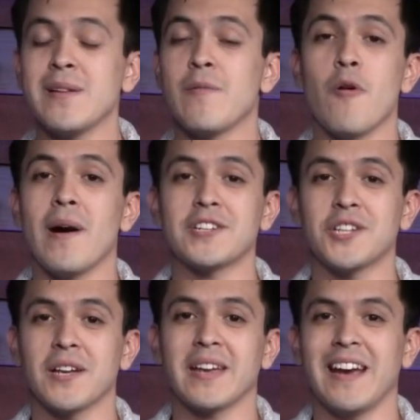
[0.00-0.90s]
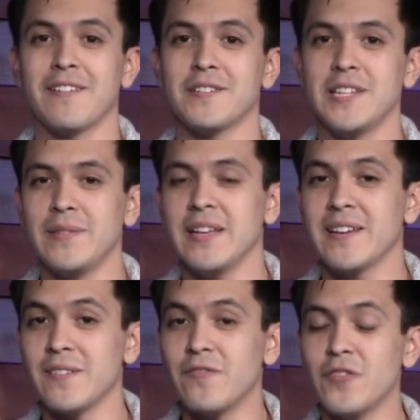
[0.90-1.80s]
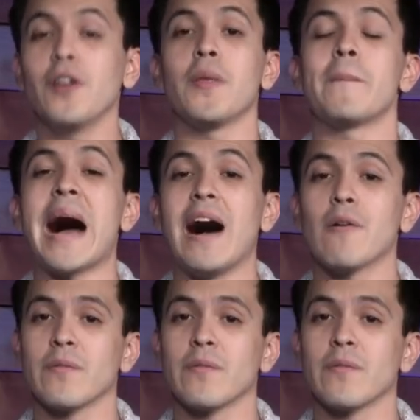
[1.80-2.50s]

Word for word: people watching Encounter TV can feel the power